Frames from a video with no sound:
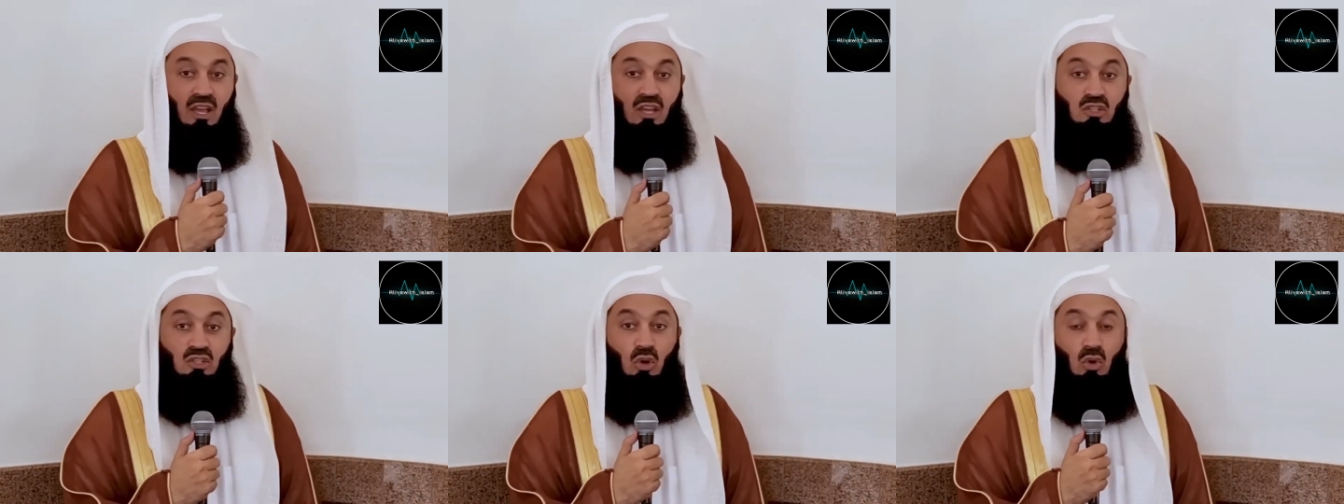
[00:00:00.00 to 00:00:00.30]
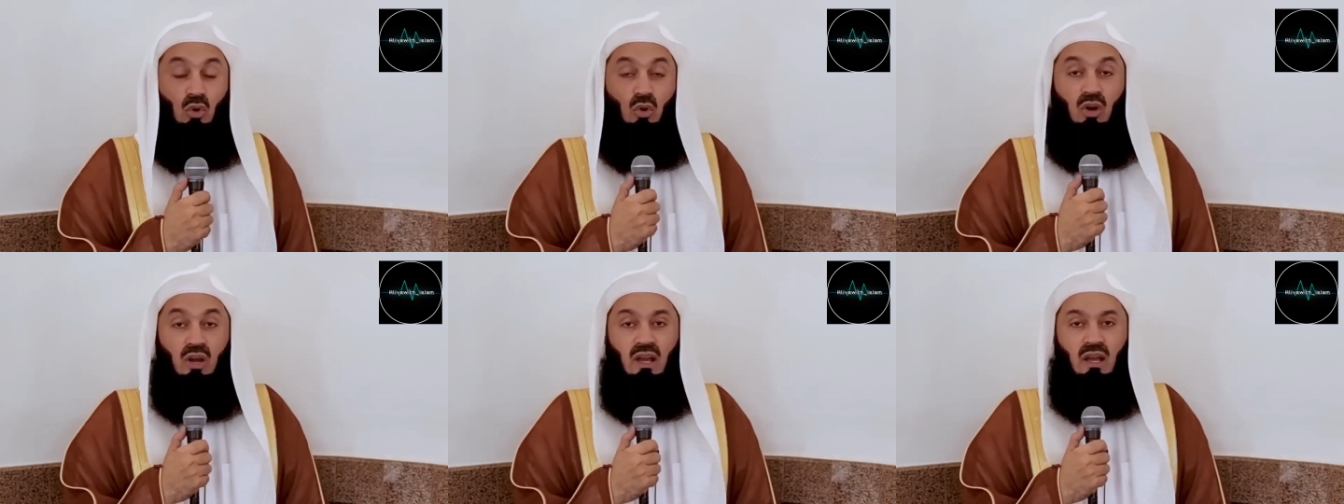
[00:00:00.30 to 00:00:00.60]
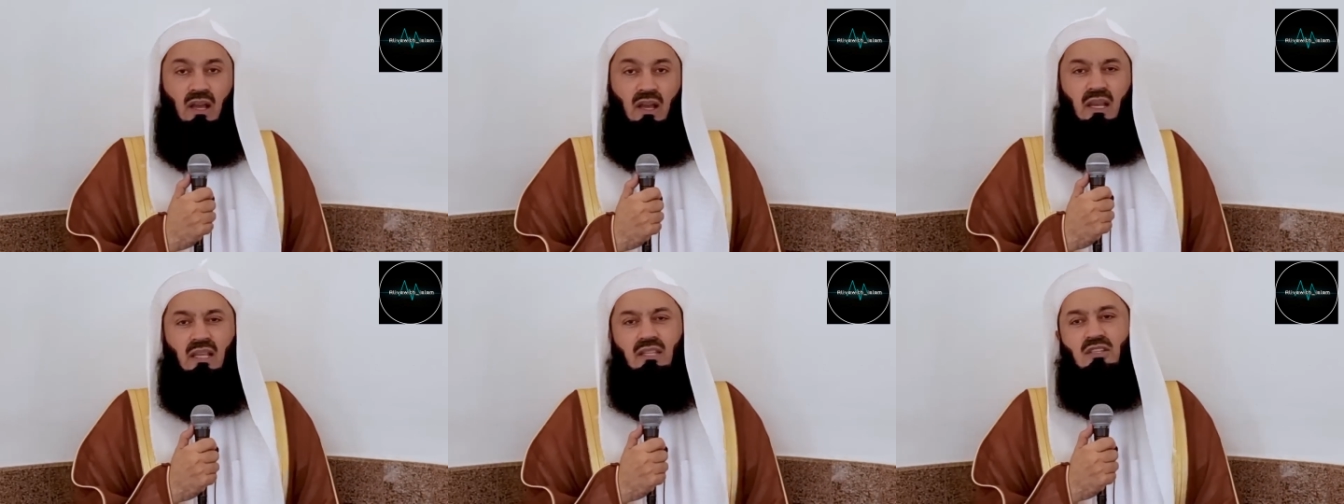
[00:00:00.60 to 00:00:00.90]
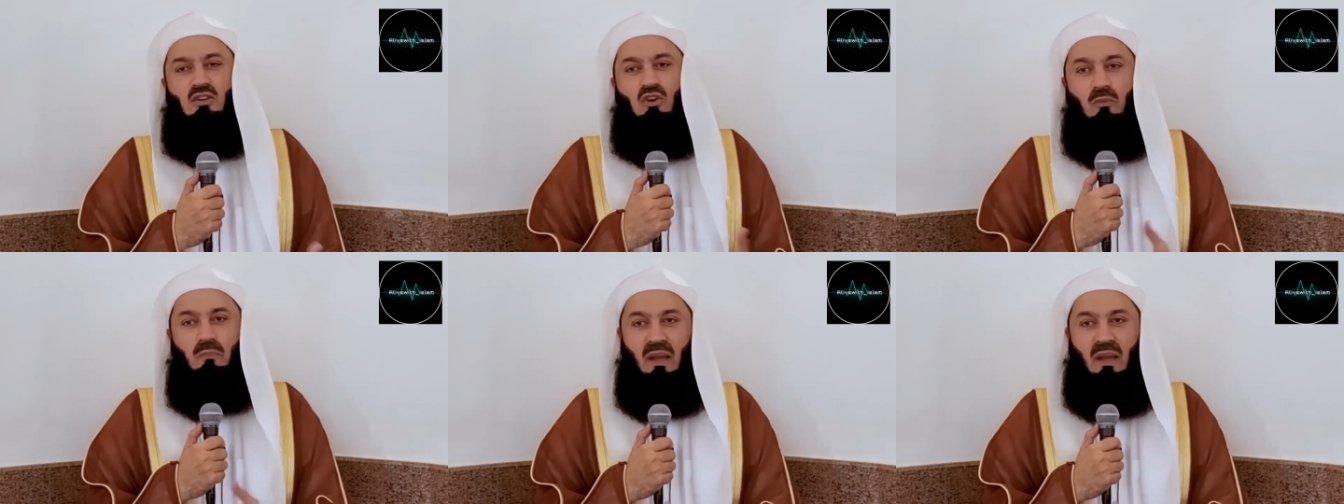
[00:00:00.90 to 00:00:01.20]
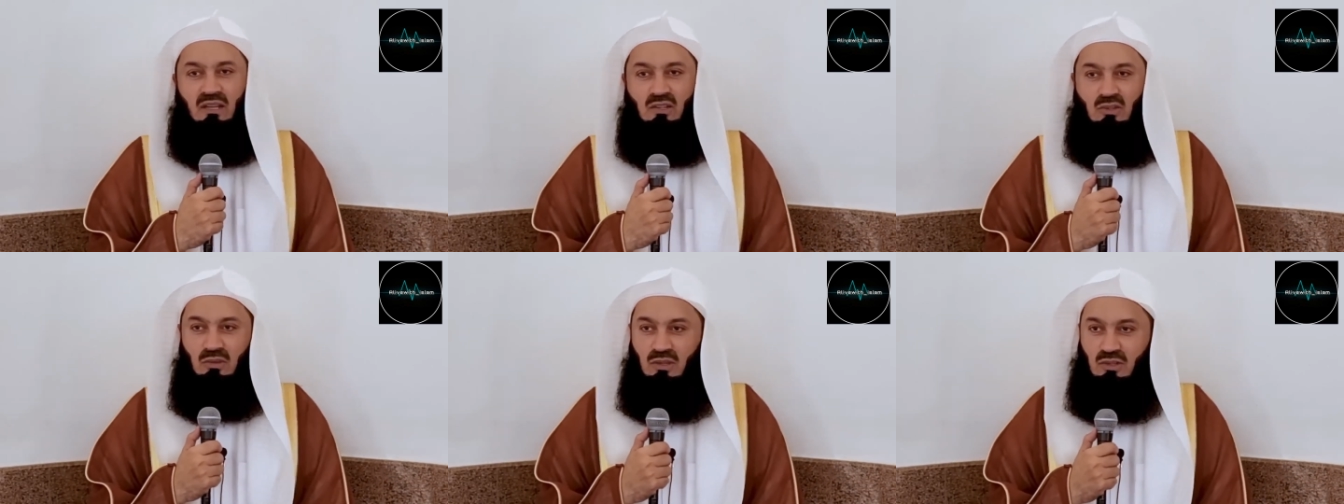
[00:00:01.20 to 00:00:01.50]
So let's go
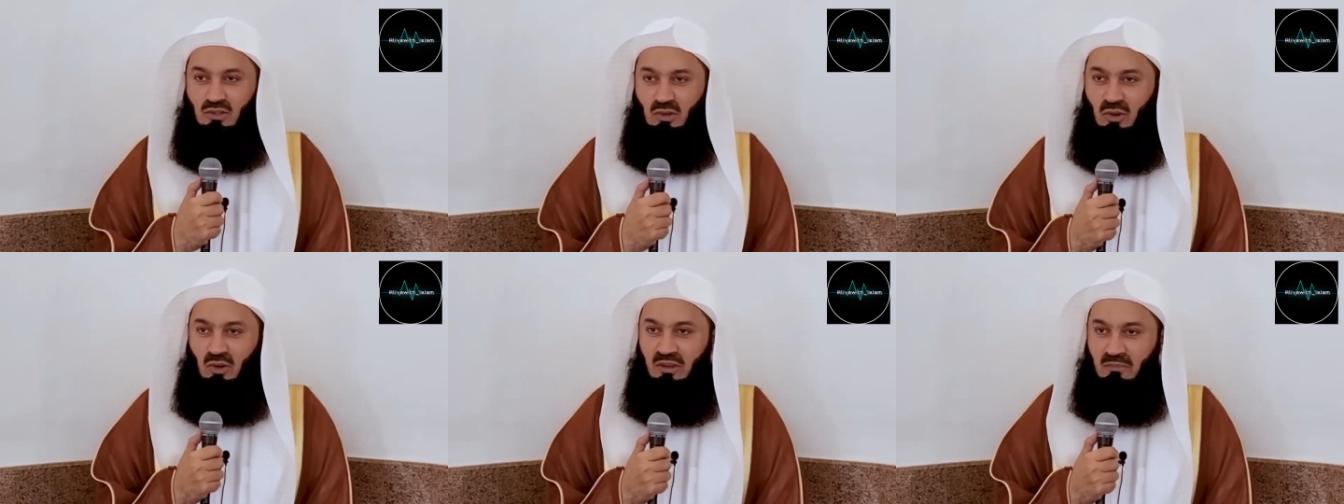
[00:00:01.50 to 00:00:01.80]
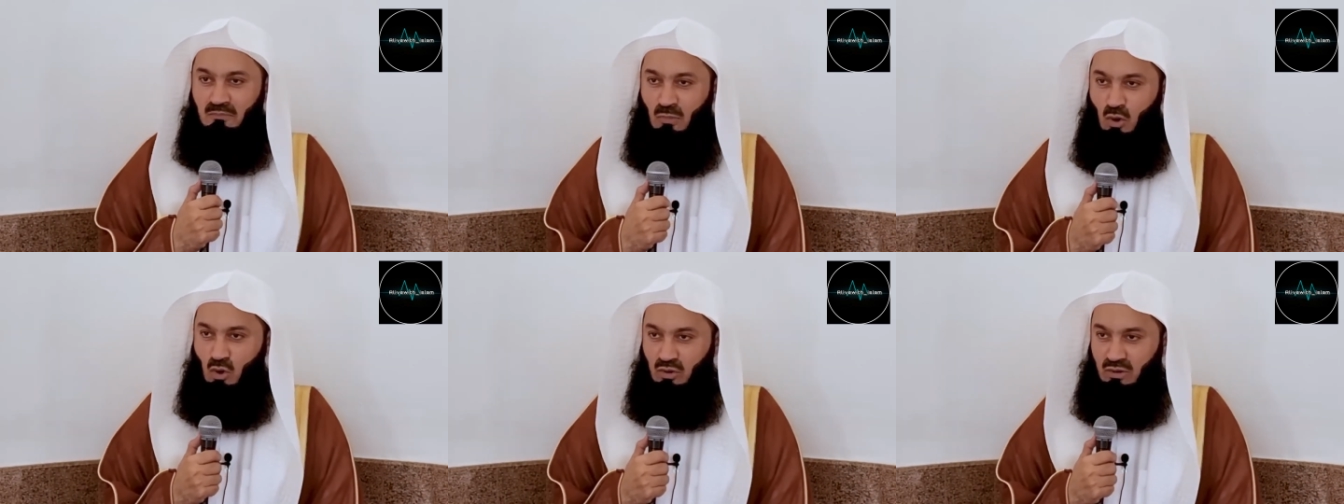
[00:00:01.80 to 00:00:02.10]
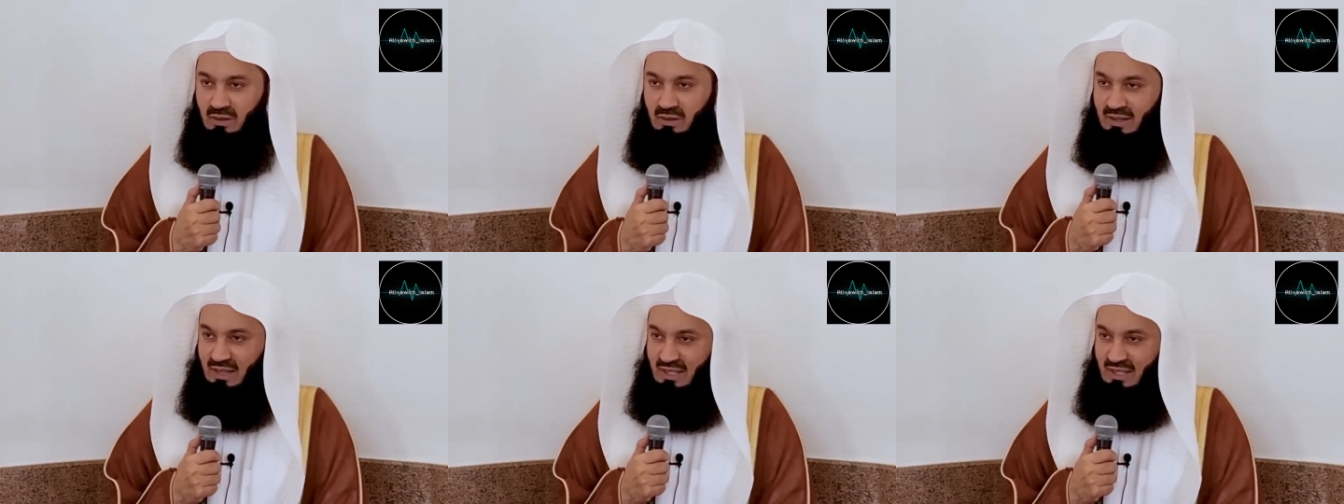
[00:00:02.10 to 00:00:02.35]
back to the drawing board.